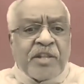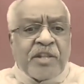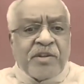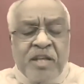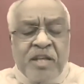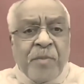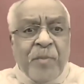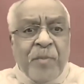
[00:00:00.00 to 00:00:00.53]

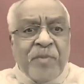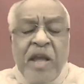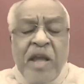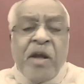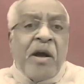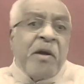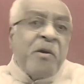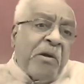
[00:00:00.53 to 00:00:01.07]
Otherwise, some people
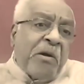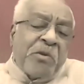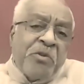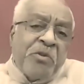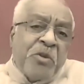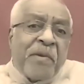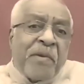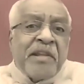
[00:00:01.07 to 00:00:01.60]
say, hey,
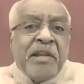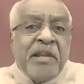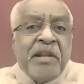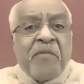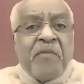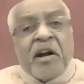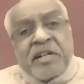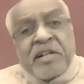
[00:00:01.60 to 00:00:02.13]
doctor,
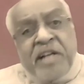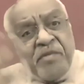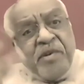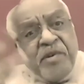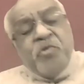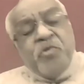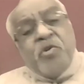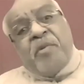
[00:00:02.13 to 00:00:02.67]
what can
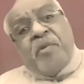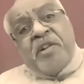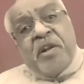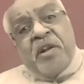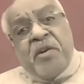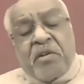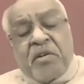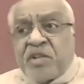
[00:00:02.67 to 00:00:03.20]
we do about
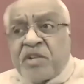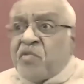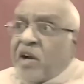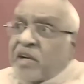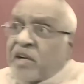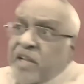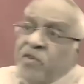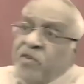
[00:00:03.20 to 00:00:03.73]
the doctors? What